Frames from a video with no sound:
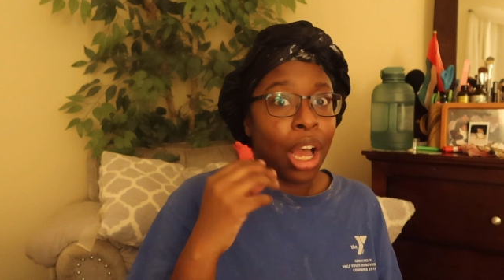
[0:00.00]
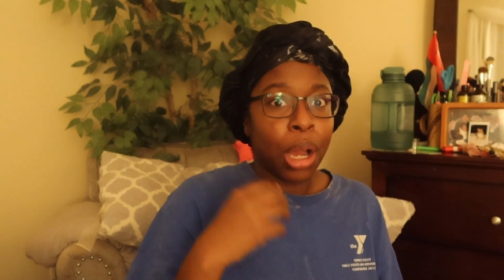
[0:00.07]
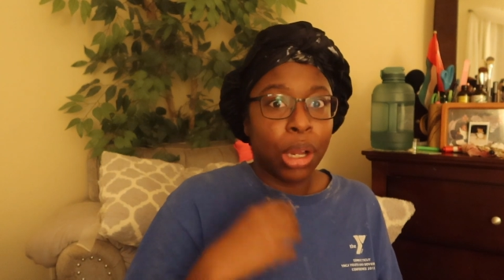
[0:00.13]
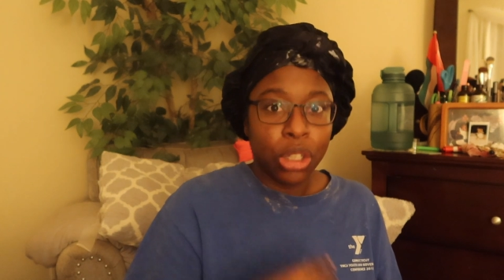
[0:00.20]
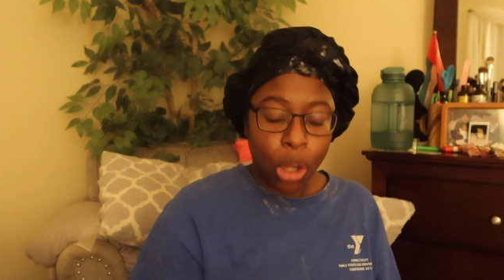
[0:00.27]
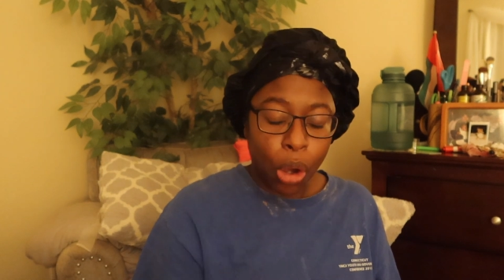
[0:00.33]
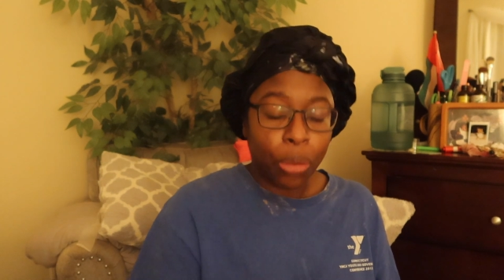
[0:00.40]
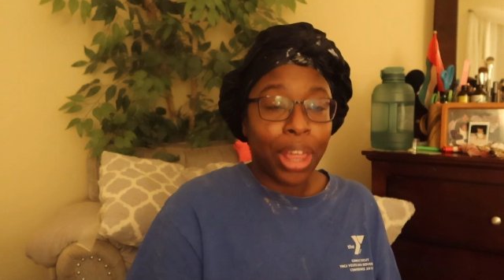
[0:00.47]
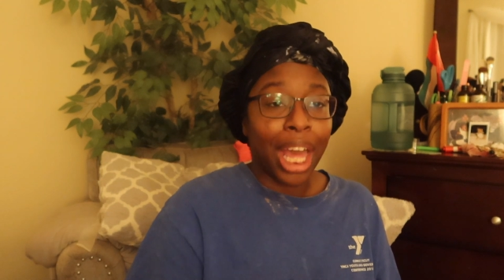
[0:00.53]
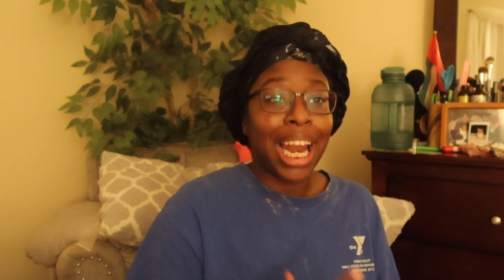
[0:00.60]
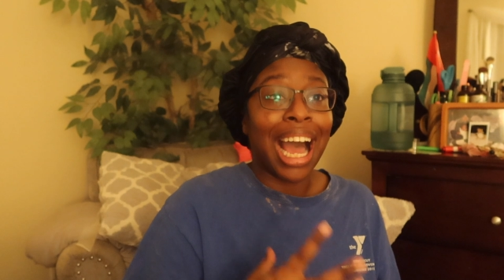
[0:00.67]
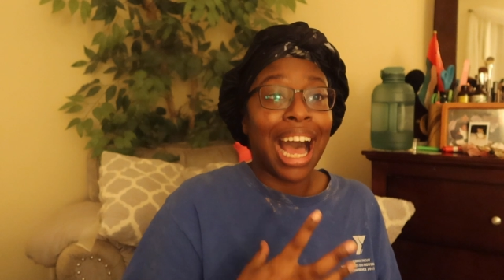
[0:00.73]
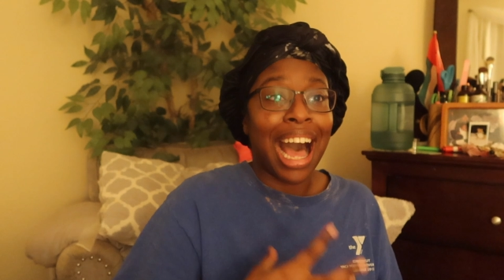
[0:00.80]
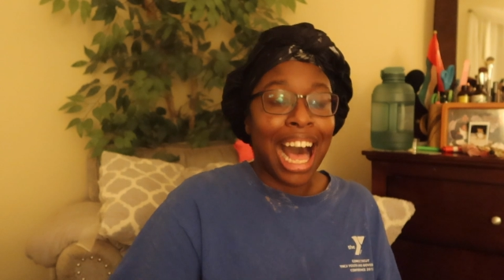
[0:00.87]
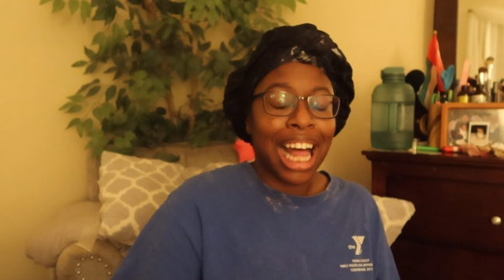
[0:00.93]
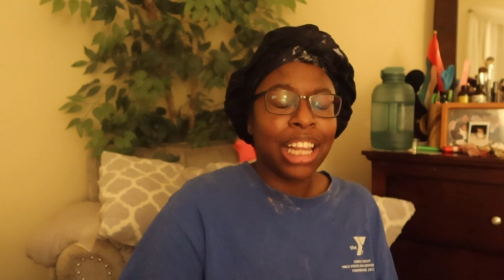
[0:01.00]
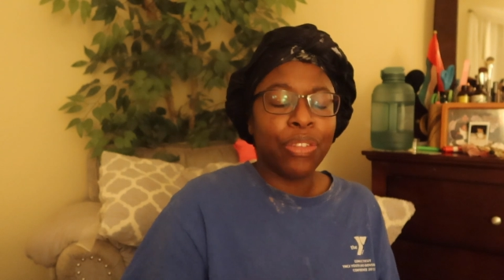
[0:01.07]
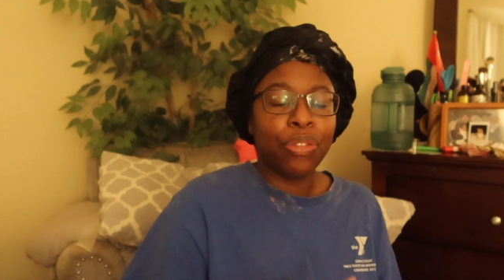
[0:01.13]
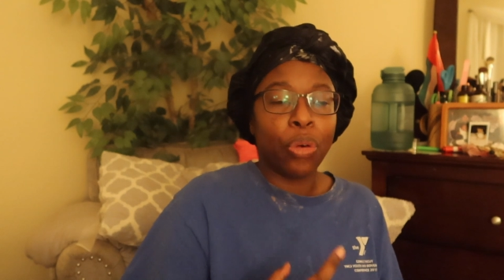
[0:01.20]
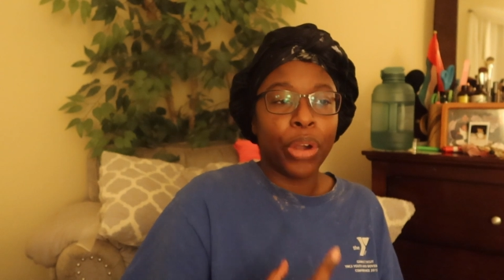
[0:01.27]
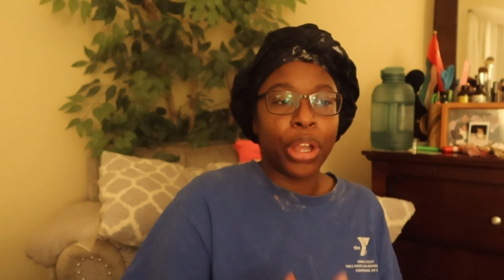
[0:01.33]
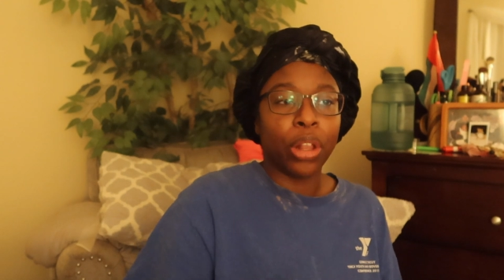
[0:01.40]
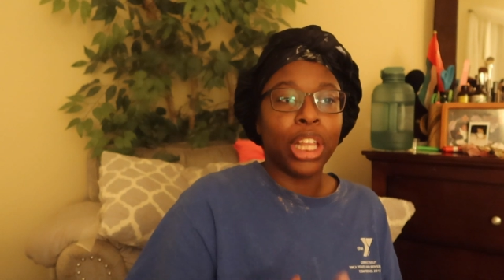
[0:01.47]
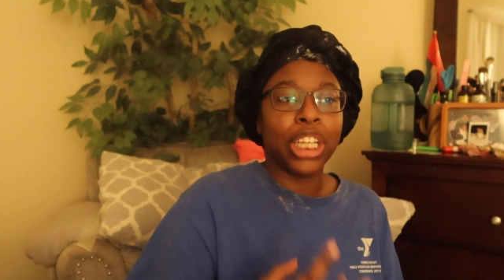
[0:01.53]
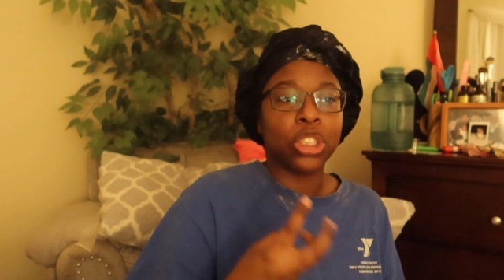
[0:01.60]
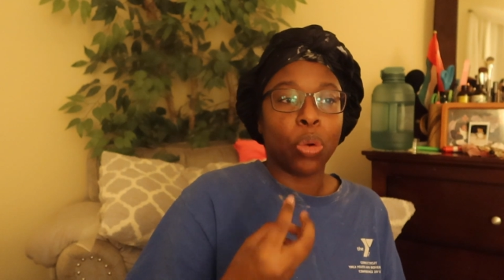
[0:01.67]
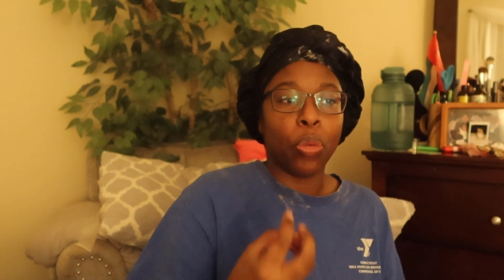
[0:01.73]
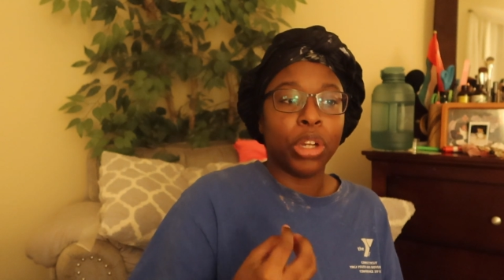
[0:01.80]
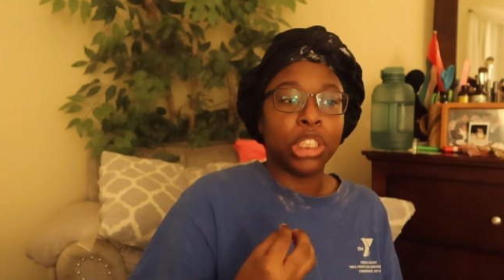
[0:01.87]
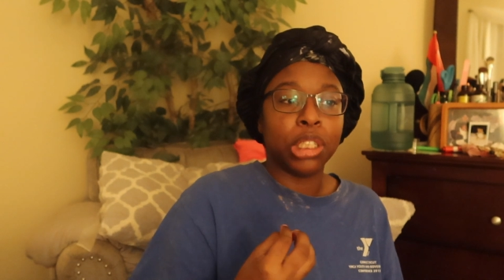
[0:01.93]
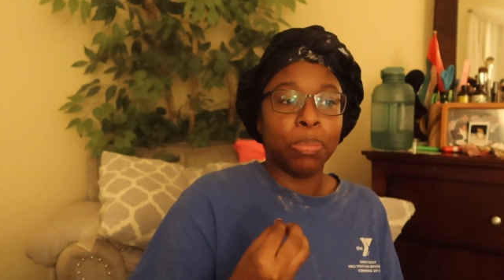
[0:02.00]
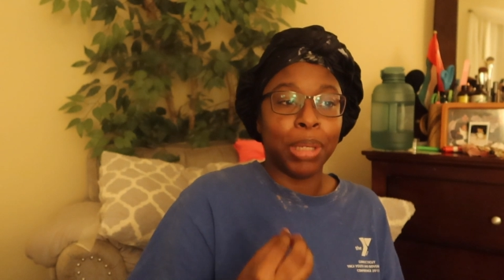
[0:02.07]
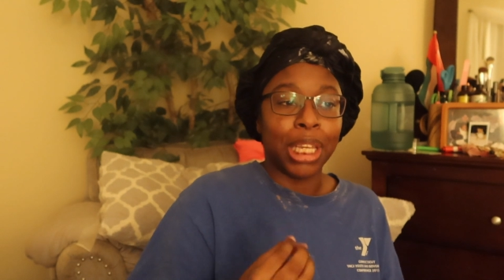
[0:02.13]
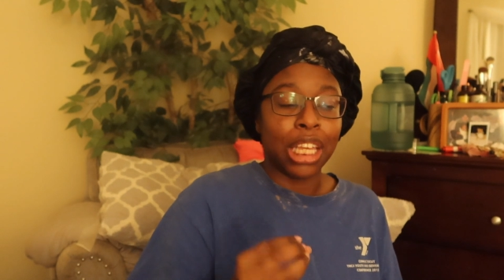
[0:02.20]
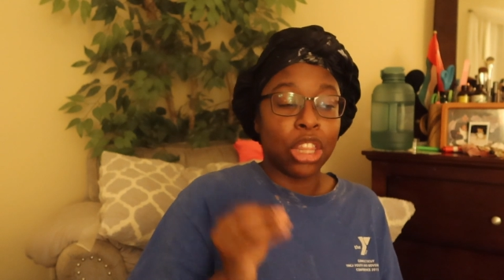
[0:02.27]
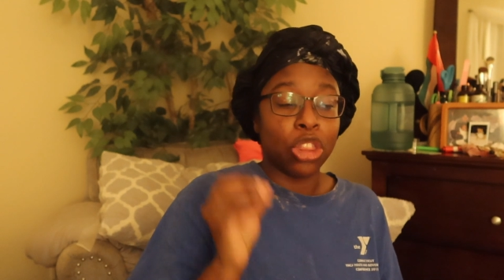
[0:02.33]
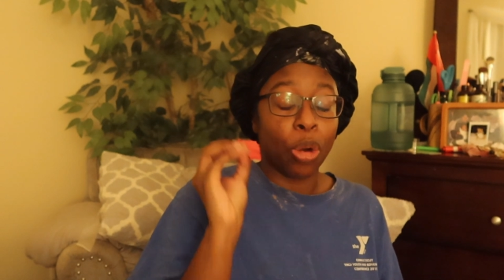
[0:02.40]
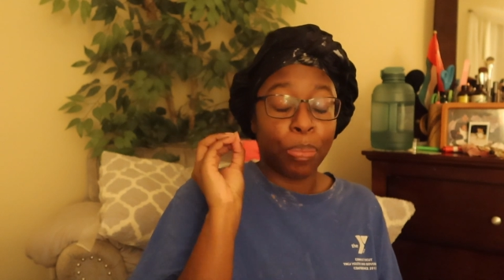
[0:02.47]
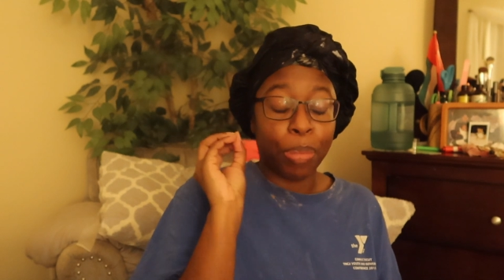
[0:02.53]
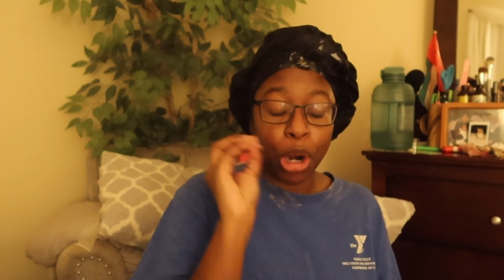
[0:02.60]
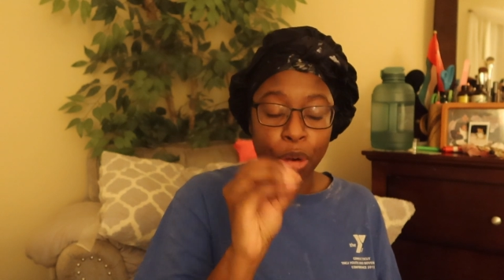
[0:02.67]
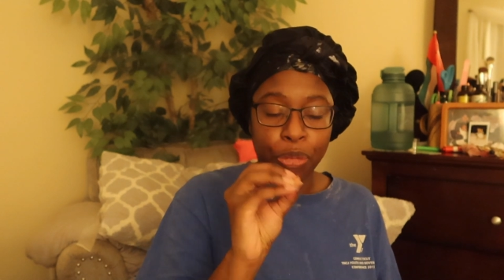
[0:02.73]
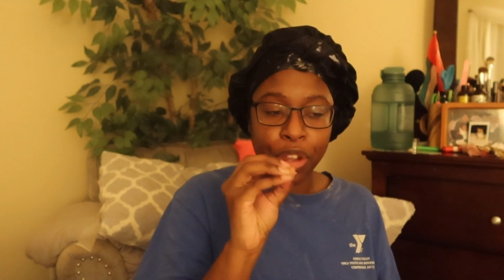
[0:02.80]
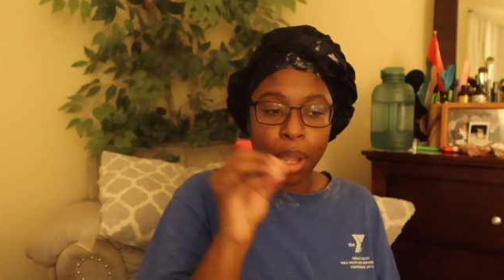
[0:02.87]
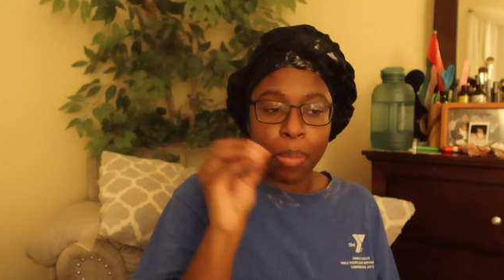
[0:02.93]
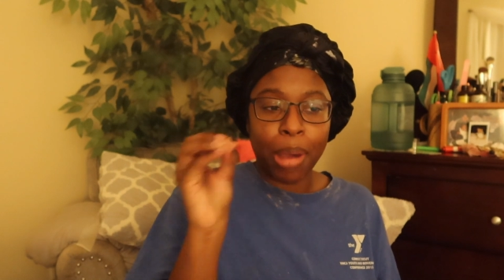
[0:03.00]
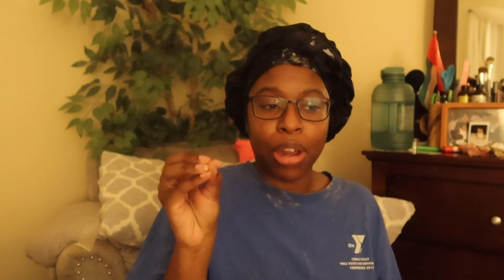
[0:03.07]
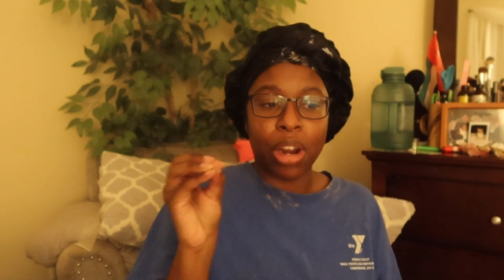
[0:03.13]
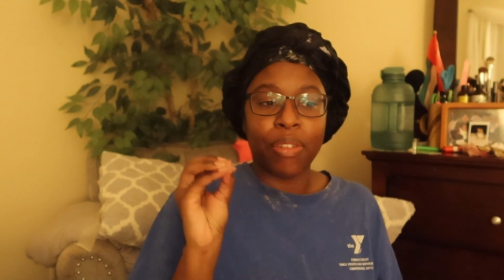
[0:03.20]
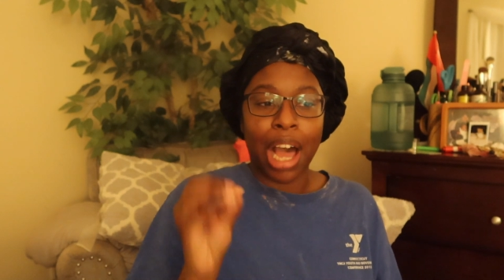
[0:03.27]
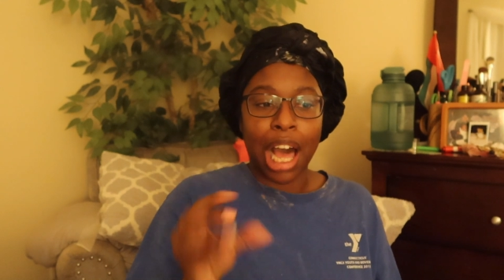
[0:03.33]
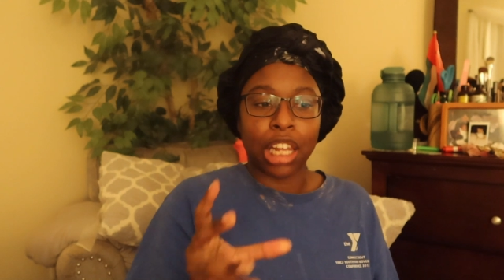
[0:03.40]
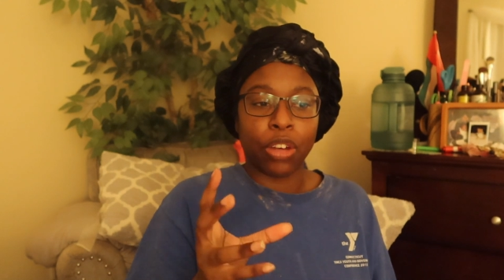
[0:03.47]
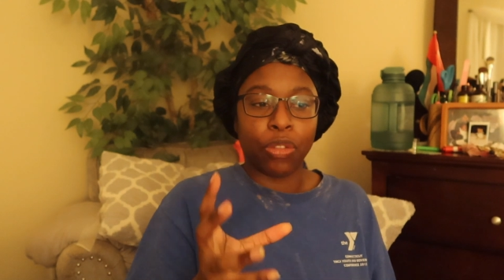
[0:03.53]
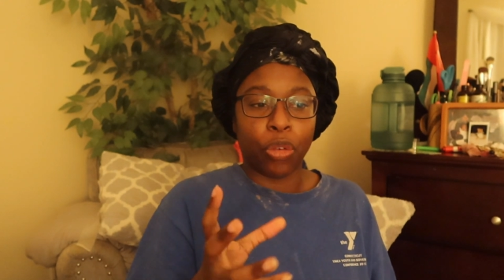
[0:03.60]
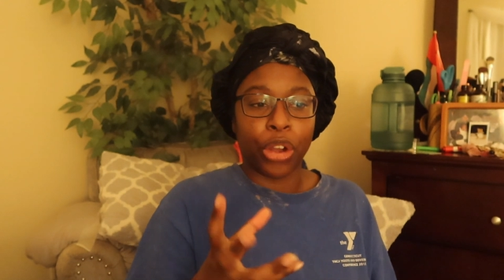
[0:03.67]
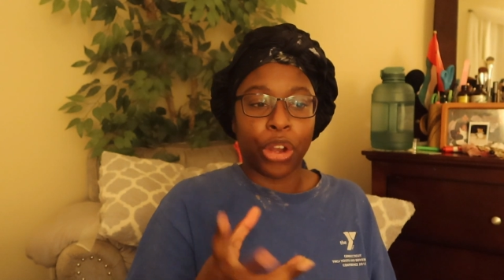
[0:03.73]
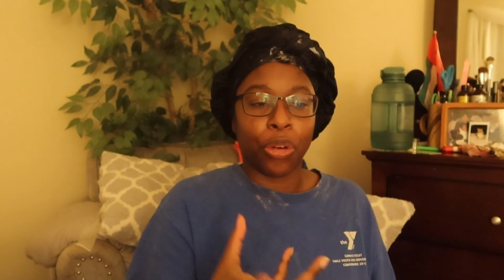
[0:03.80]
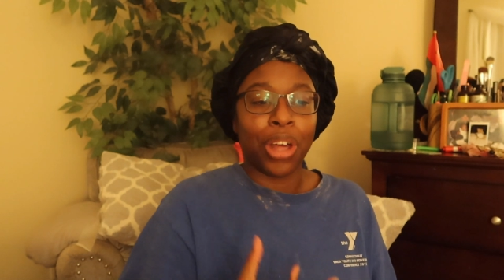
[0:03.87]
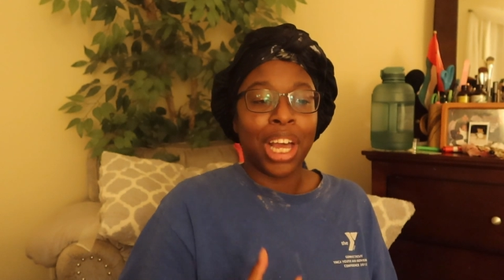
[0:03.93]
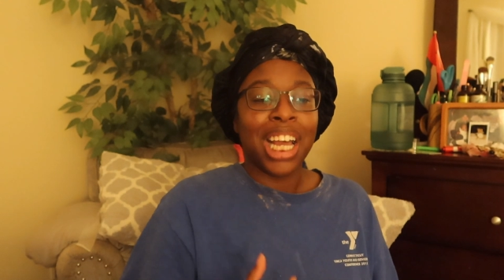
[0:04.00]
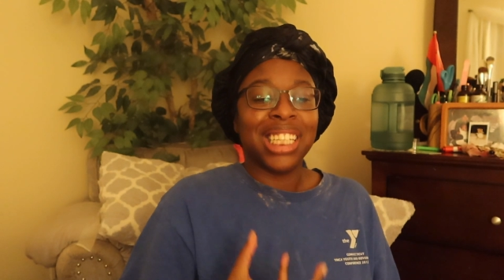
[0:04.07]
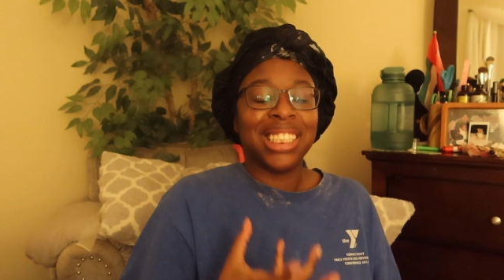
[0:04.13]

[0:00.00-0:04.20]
know that olive oil is going to be the perfect amount of olive oil